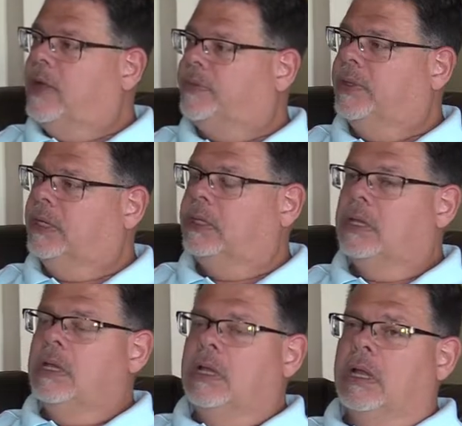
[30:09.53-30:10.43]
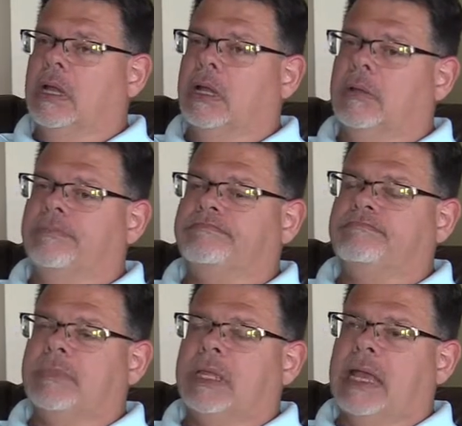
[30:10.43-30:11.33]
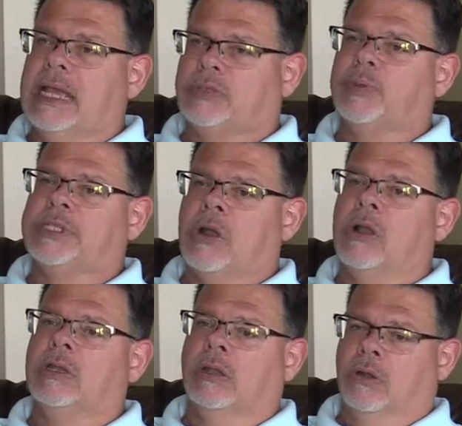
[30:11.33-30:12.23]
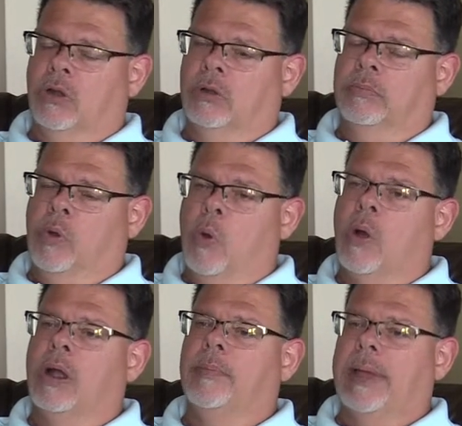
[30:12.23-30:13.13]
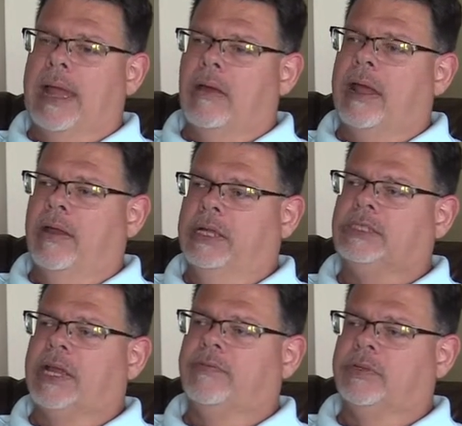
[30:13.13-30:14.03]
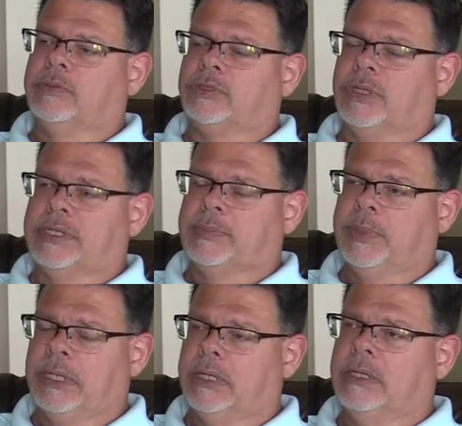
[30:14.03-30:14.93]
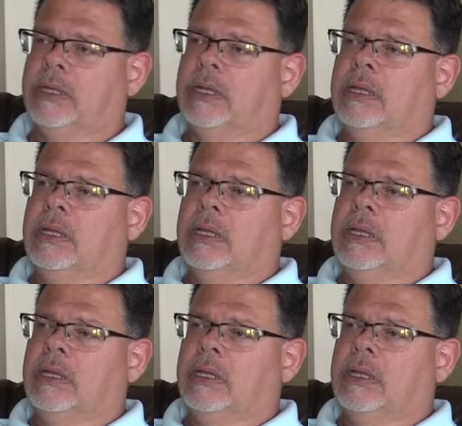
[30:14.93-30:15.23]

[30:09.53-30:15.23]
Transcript: I think as we started to learn more about how HIV was transmitted,